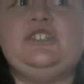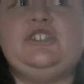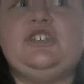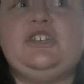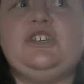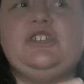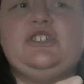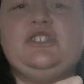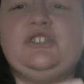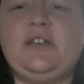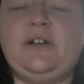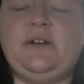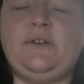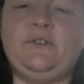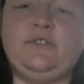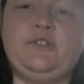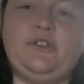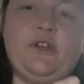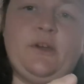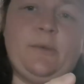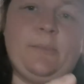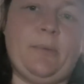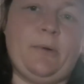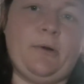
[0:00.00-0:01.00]
she sold
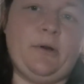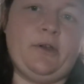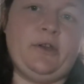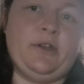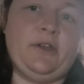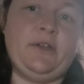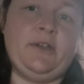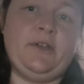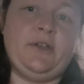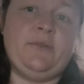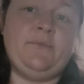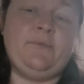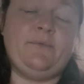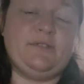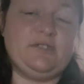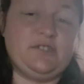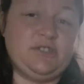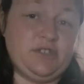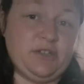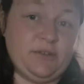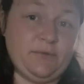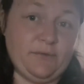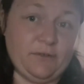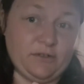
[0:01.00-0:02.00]
her body
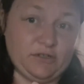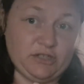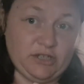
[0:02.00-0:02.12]
for